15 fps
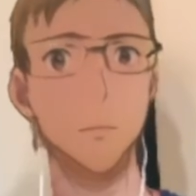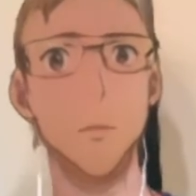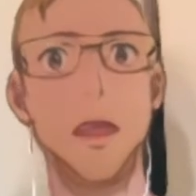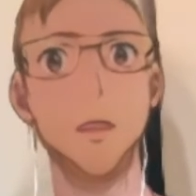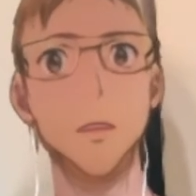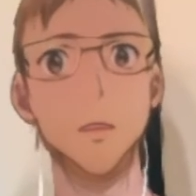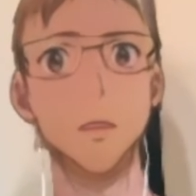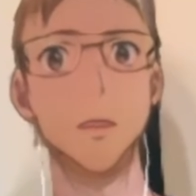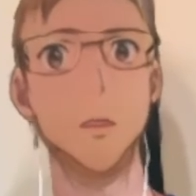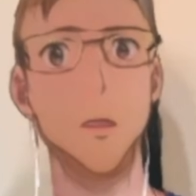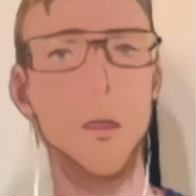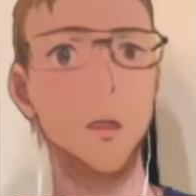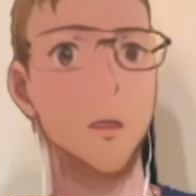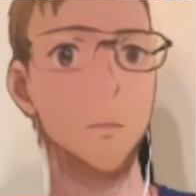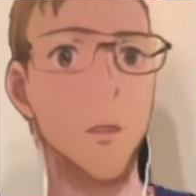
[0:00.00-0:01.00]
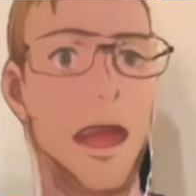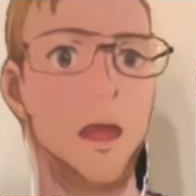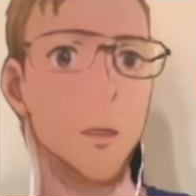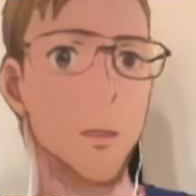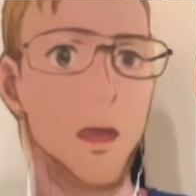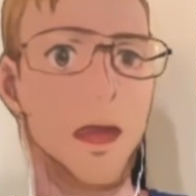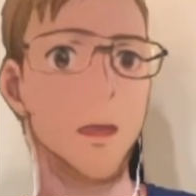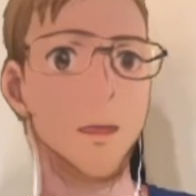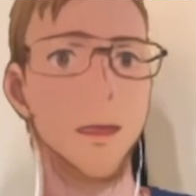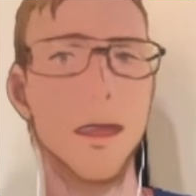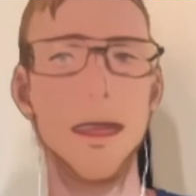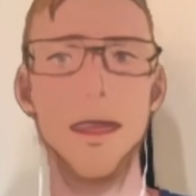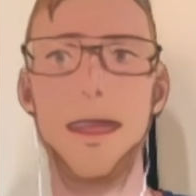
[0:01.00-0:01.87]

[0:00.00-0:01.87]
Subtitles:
panels, all the mining rigs,